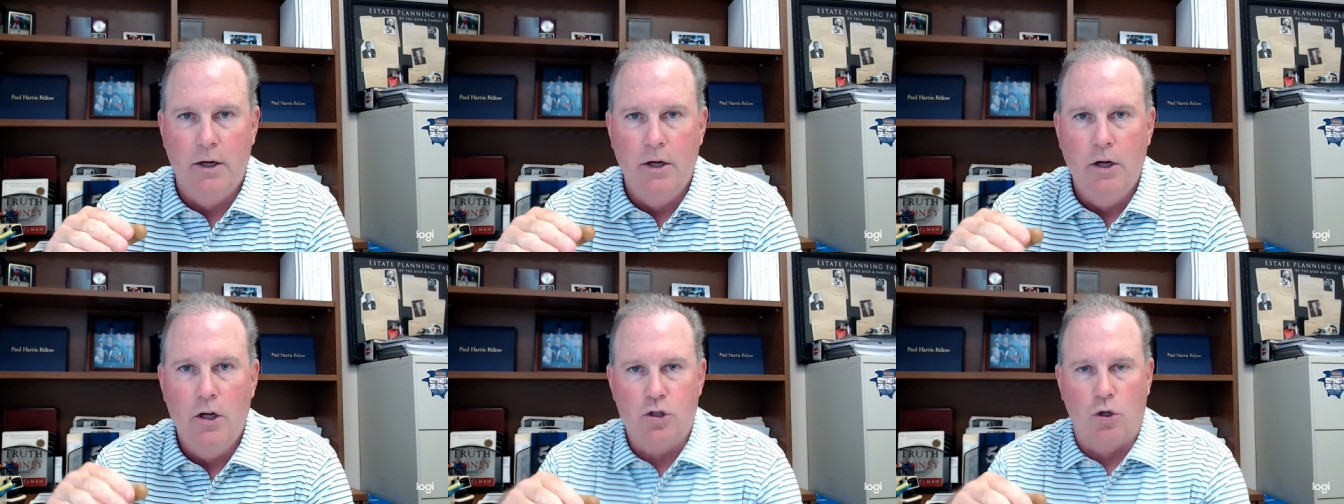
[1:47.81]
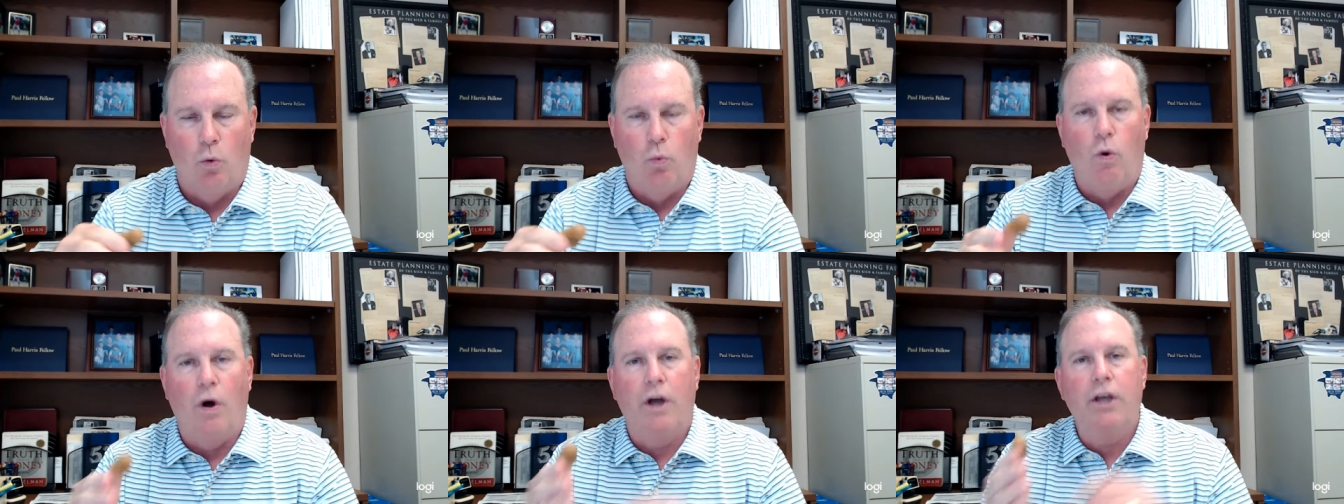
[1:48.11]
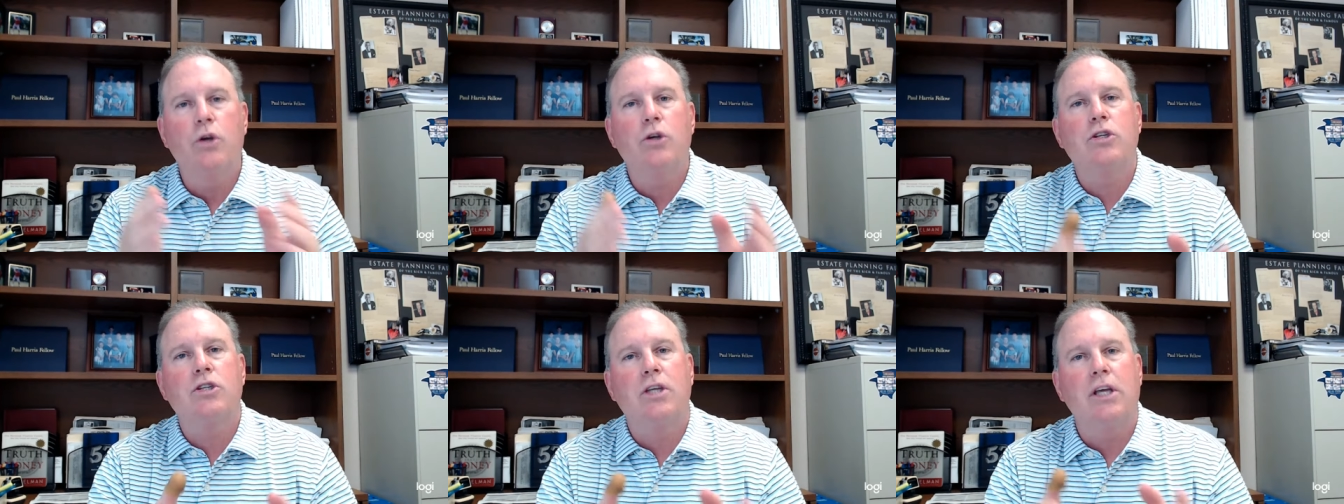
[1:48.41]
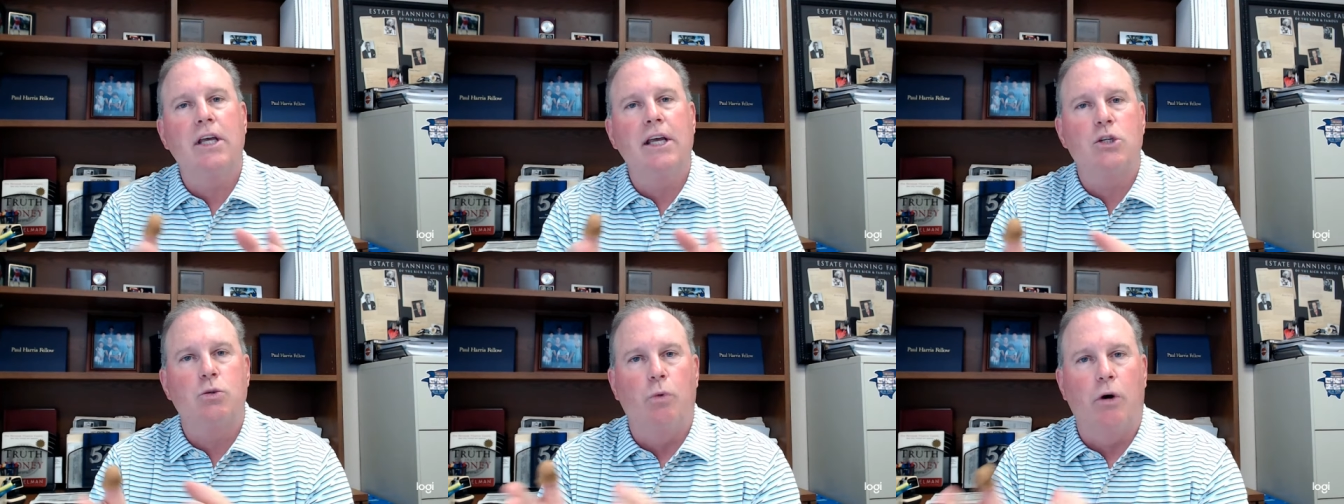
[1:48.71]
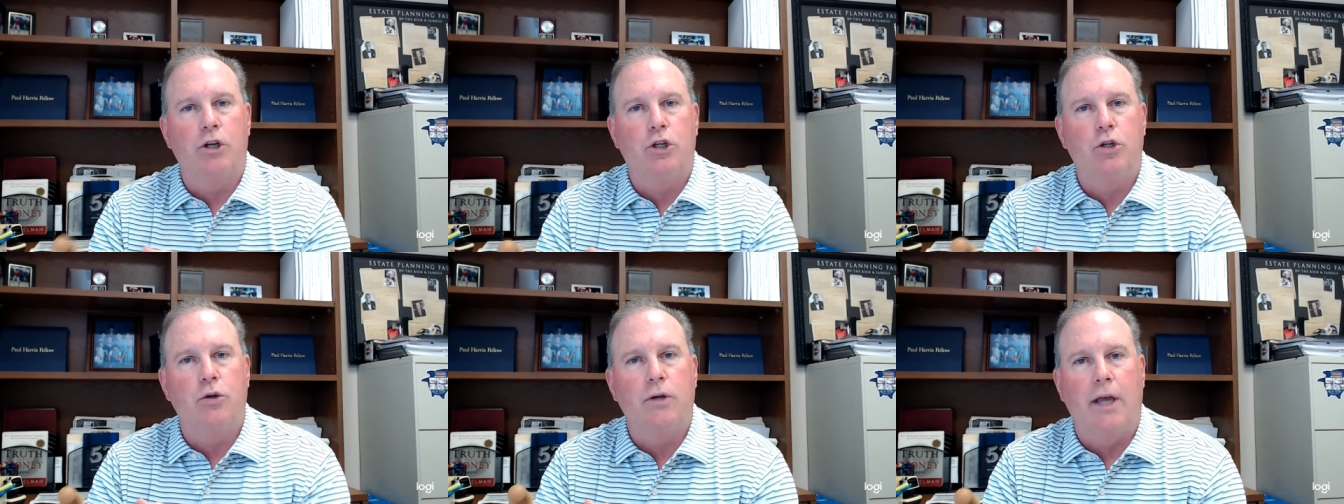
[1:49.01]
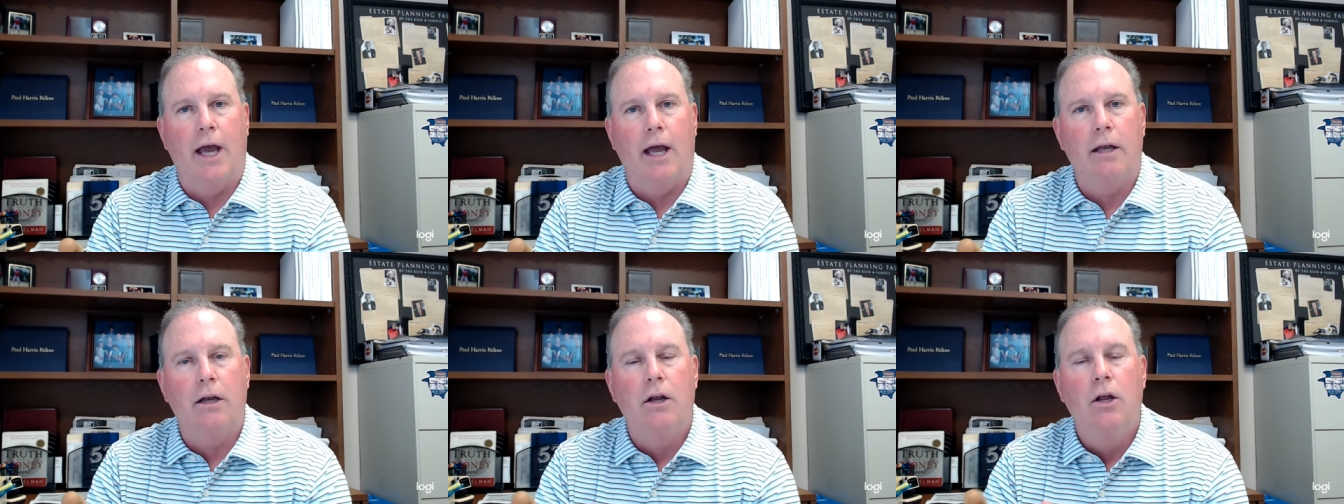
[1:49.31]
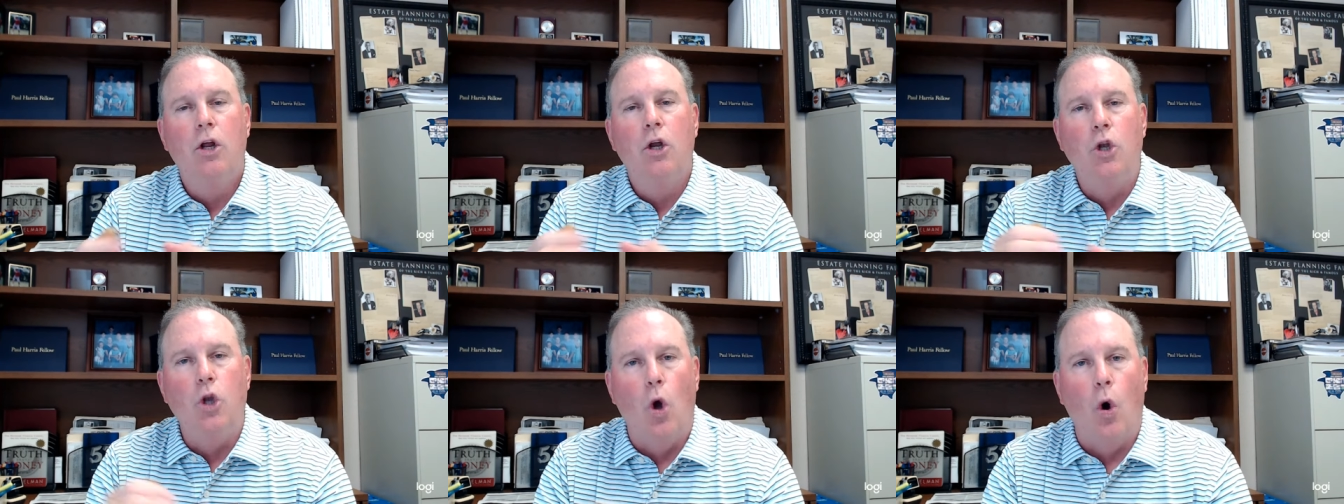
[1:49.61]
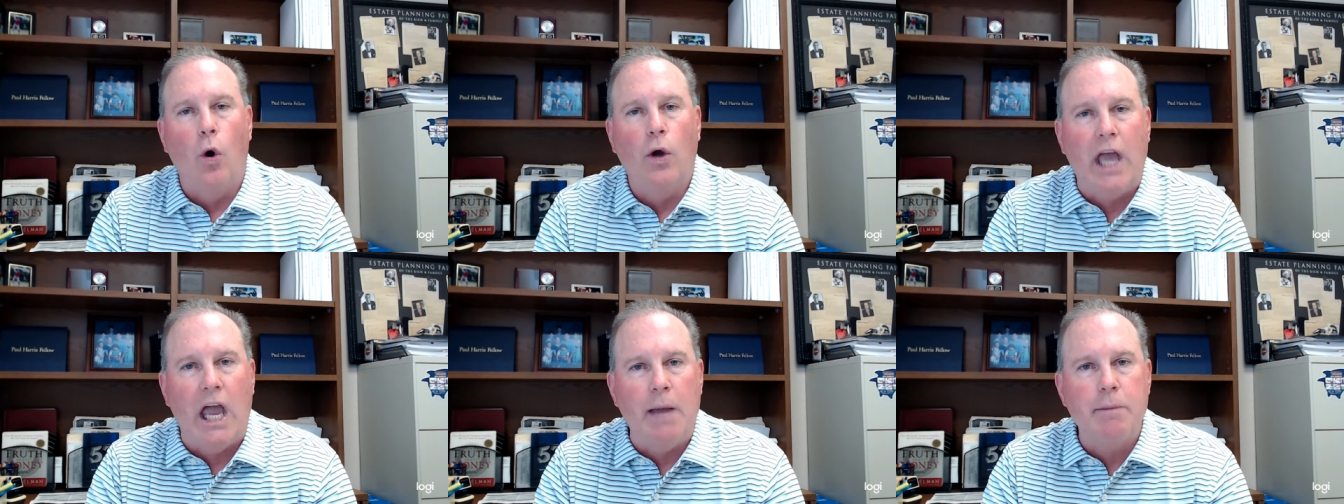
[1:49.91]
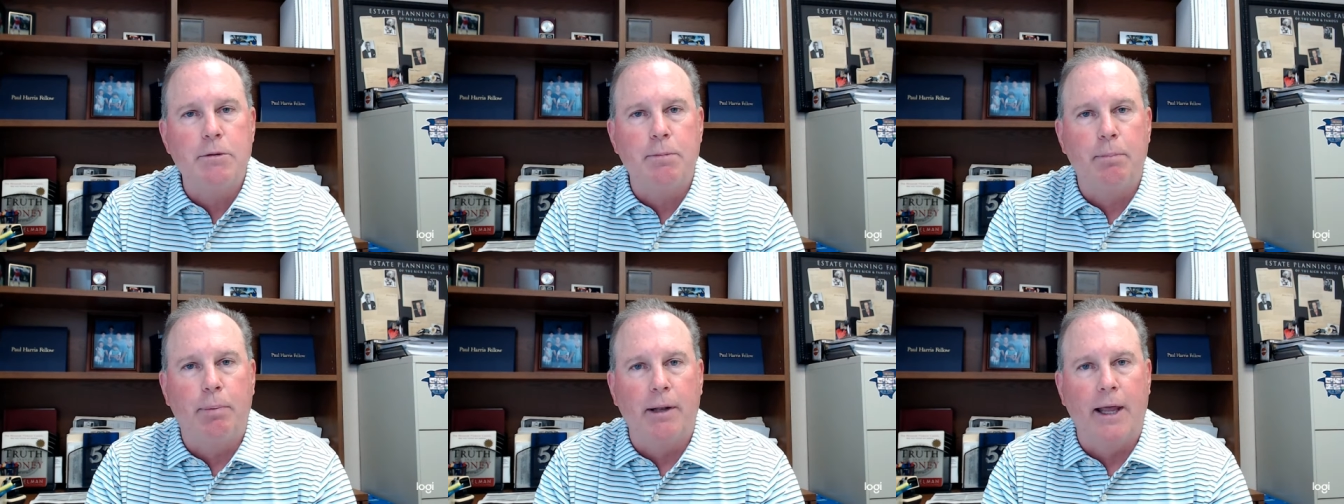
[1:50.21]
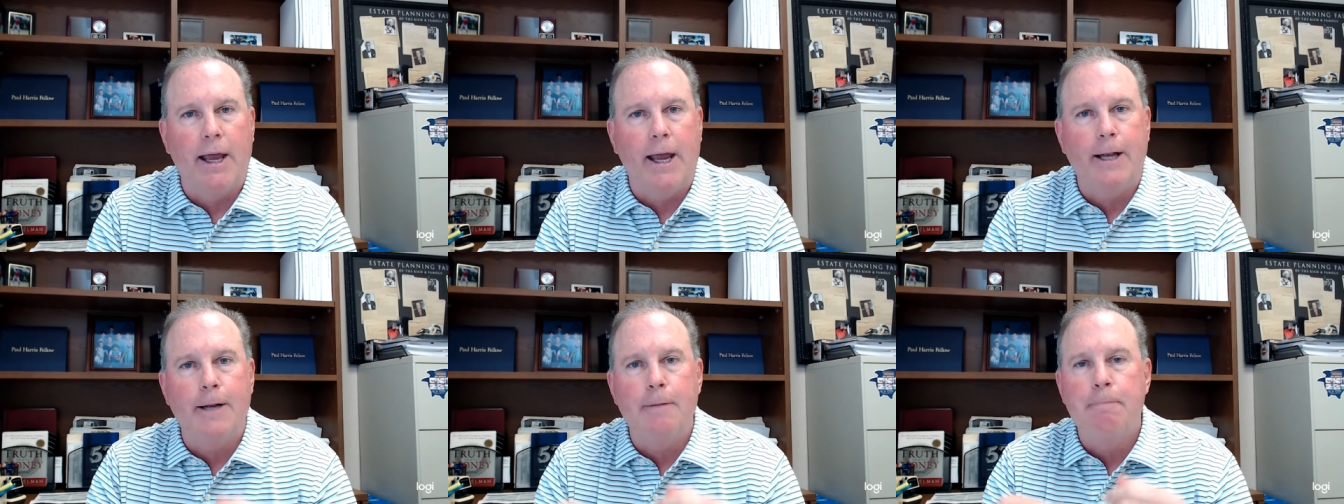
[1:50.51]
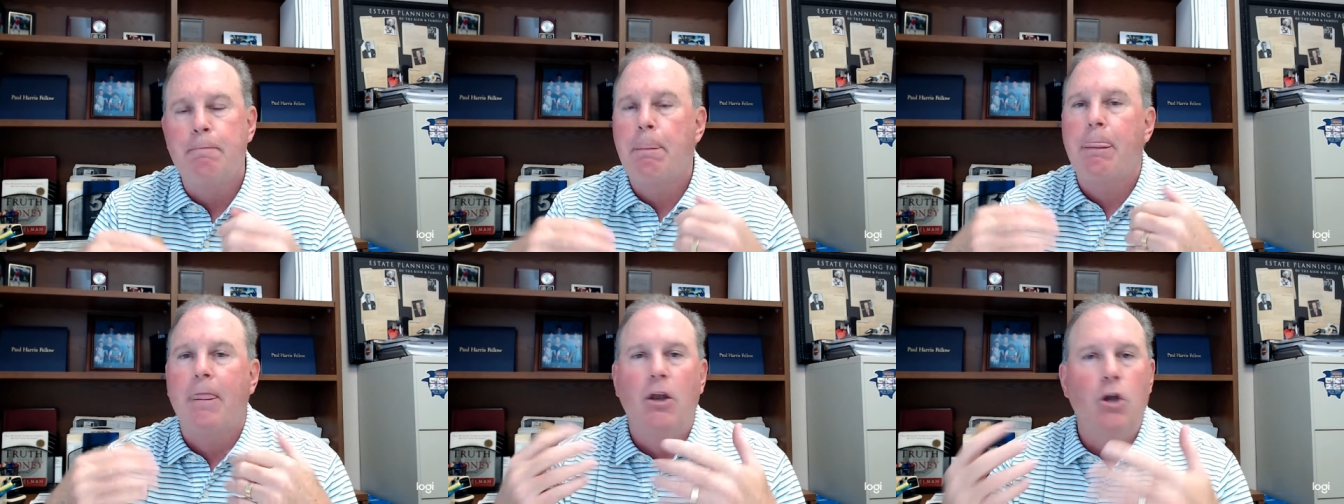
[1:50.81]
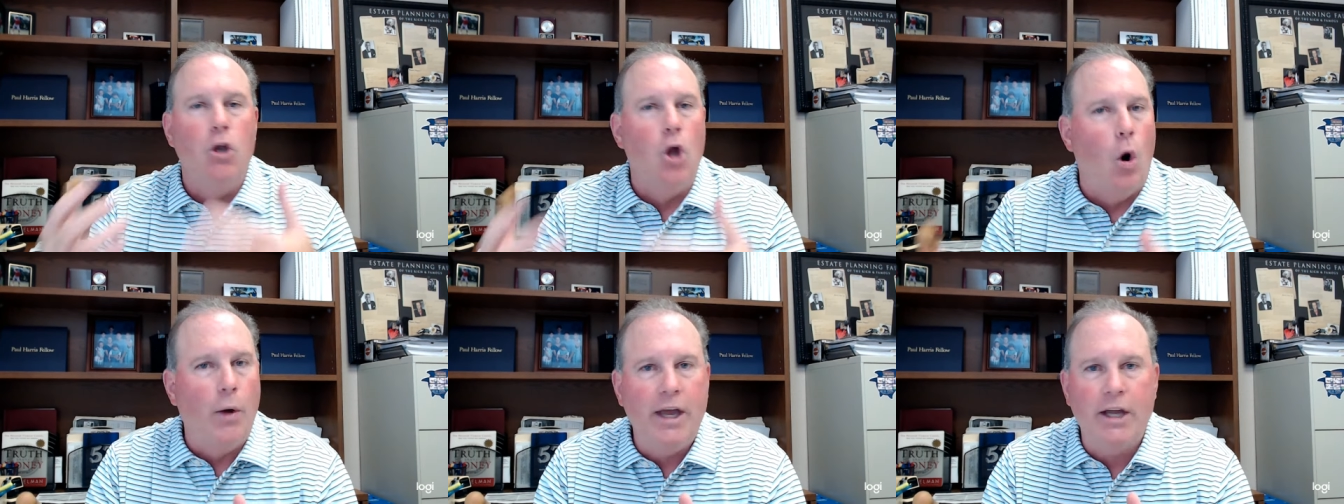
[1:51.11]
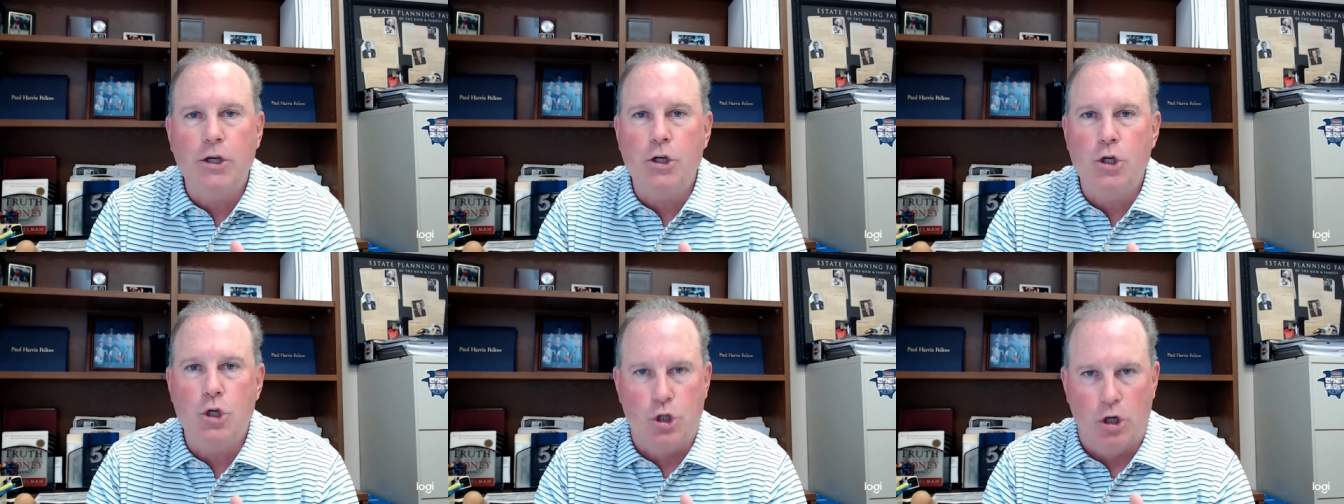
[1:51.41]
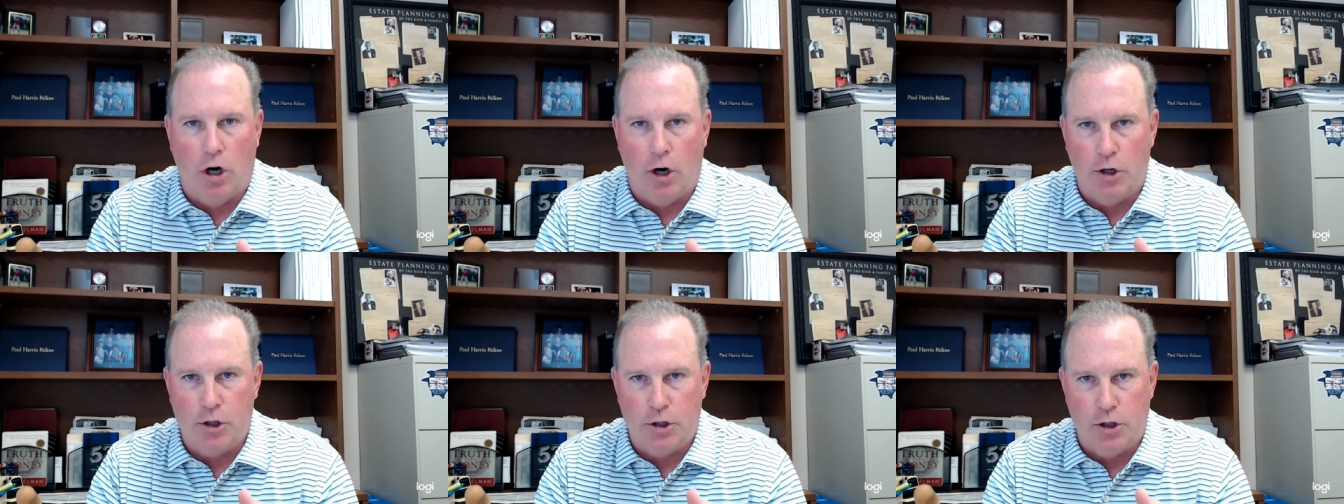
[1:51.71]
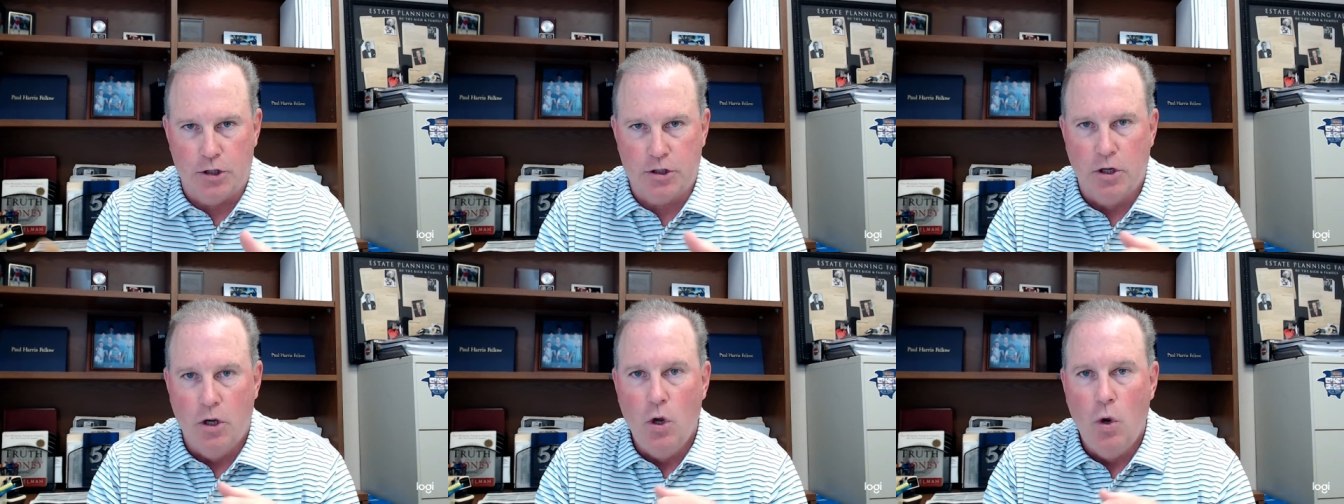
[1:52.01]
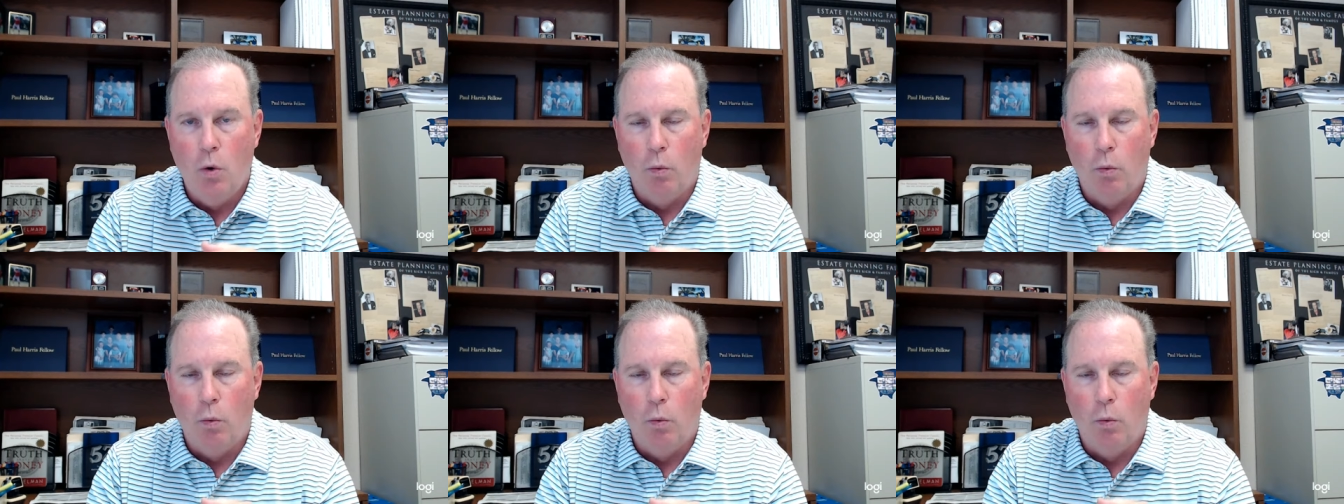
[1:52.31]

So what you see is what you get. No games played, no hidden charges.